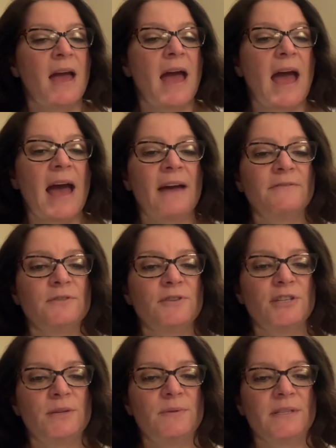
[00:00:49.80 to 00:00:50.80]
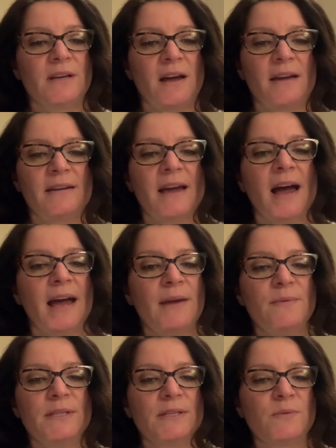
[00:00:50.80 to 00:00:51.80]
After she was gone, I
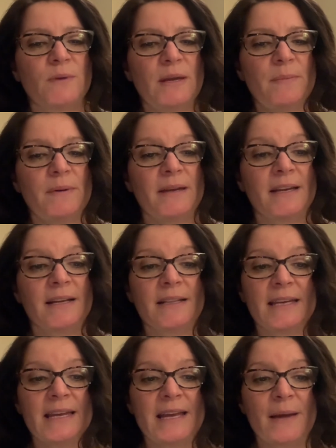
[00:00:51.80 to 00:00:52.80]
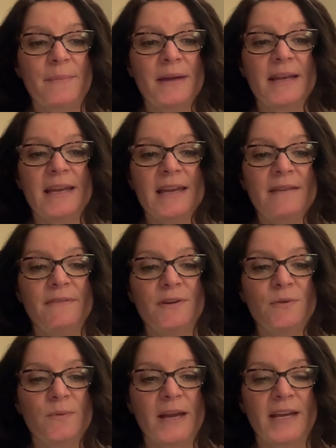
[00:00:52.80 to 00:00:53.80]
would sweep and clean up and even
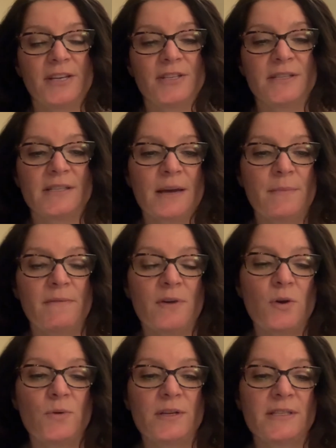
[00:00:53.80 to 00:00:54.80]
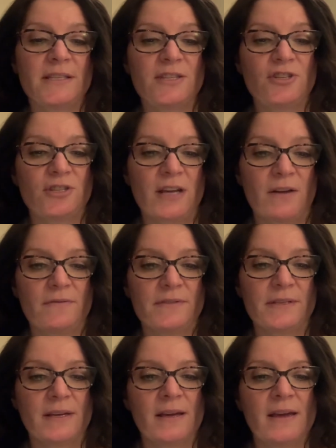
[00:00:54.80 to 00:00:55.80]
arrange some of Otis's shelves,